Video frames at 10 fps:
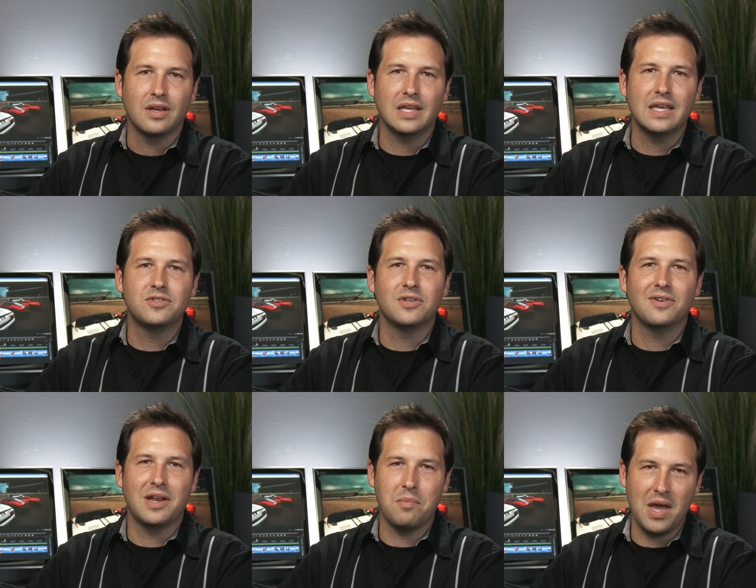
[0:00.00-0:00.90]
and gives
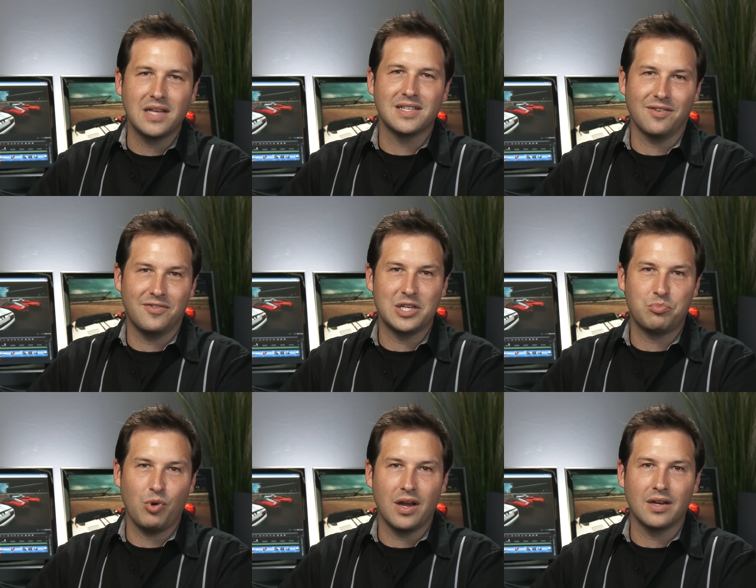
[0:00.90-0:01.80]
you an amazing
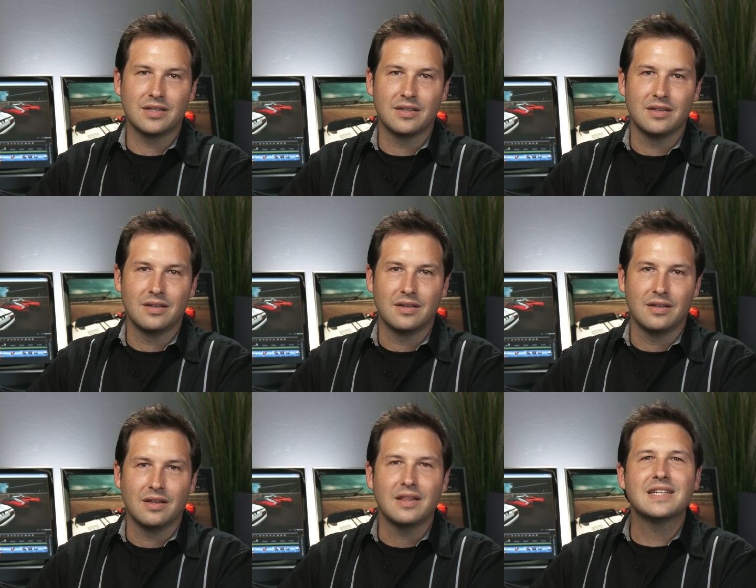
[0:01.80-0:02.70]
finished product.
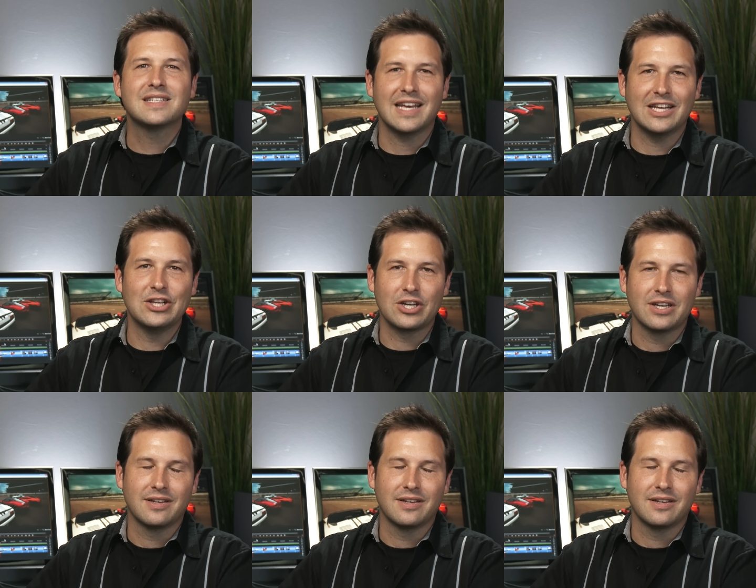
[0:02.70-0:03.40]
Let's take a look.